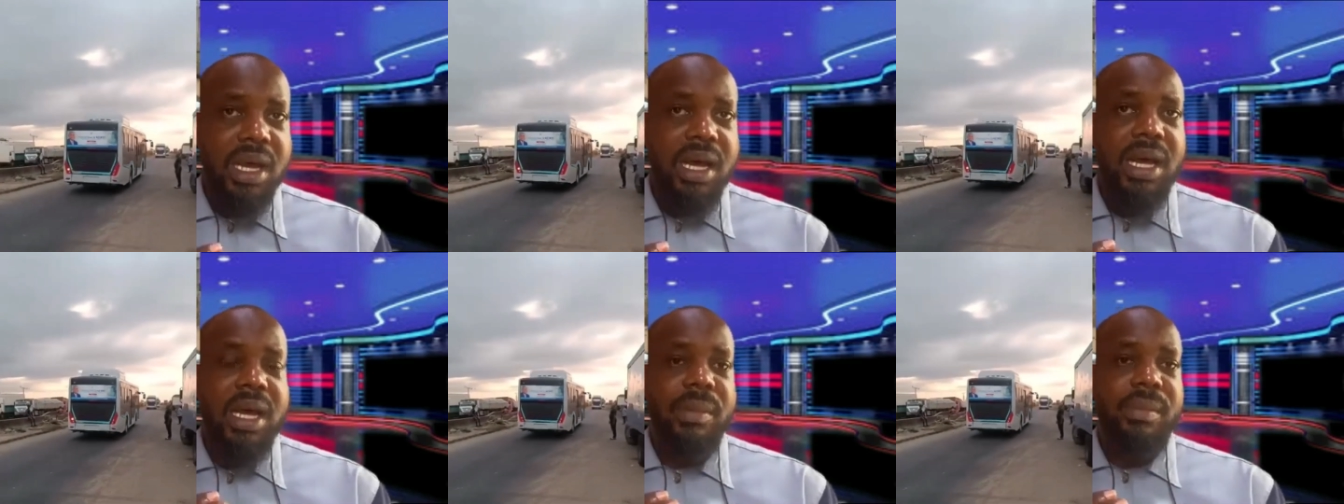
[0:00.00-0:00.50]

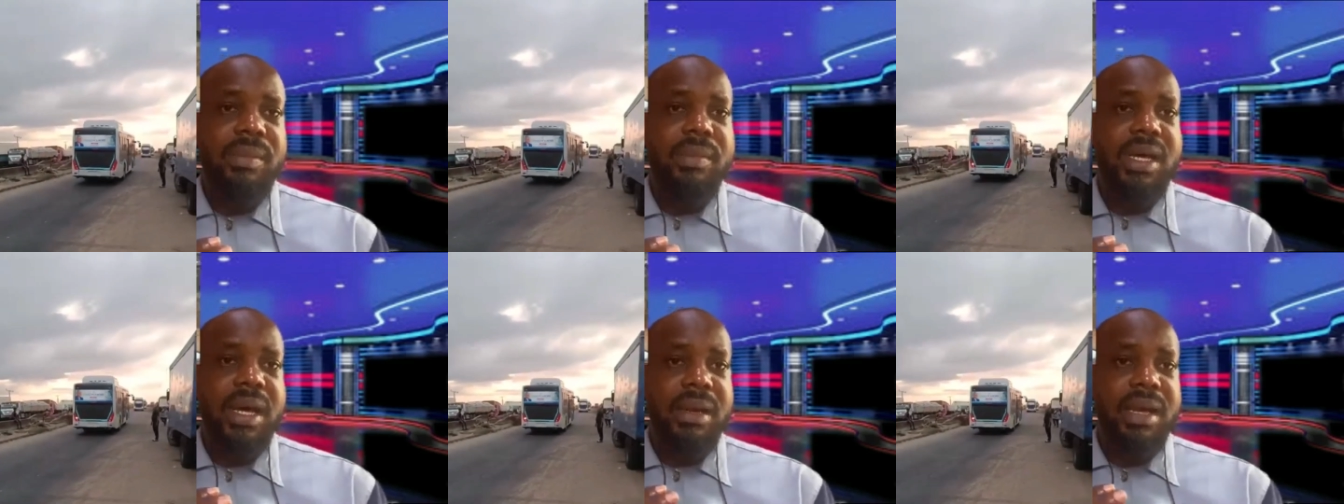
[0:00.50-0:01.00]

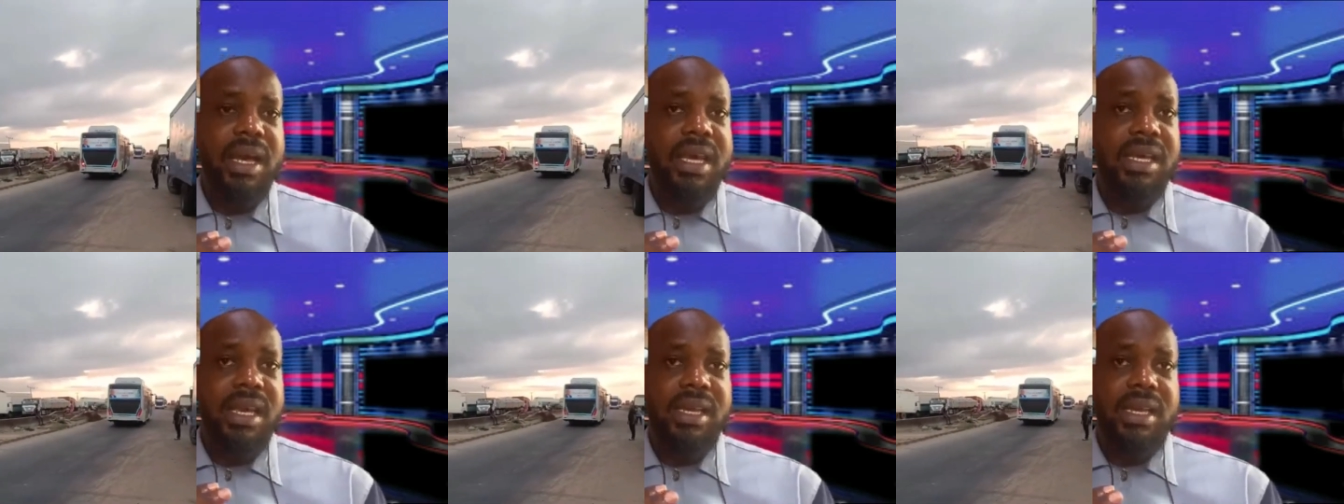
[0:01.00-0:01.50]

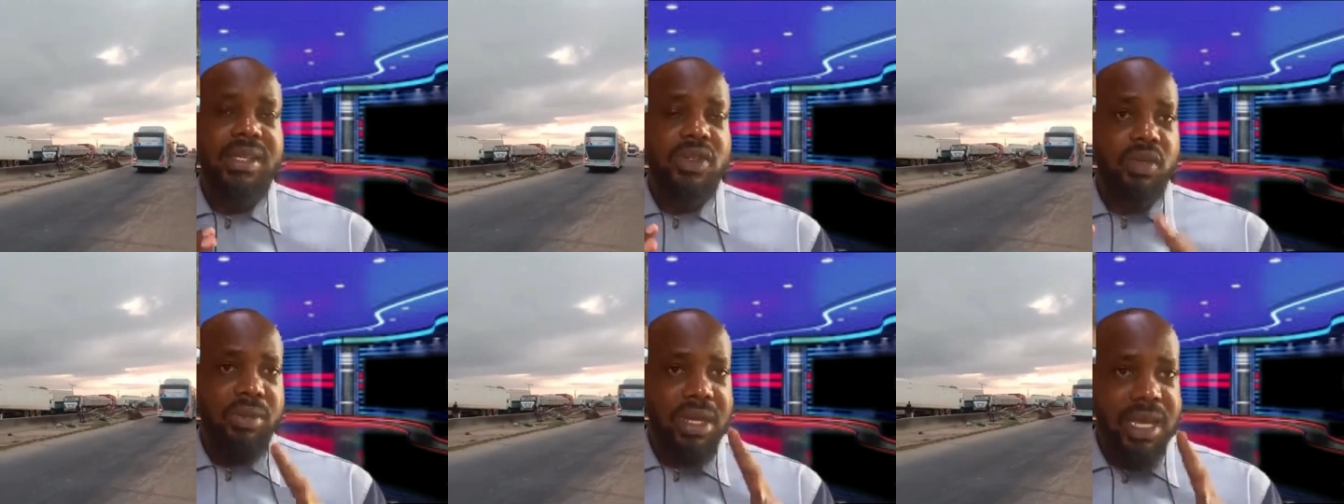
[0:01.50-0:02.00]
I hear that it will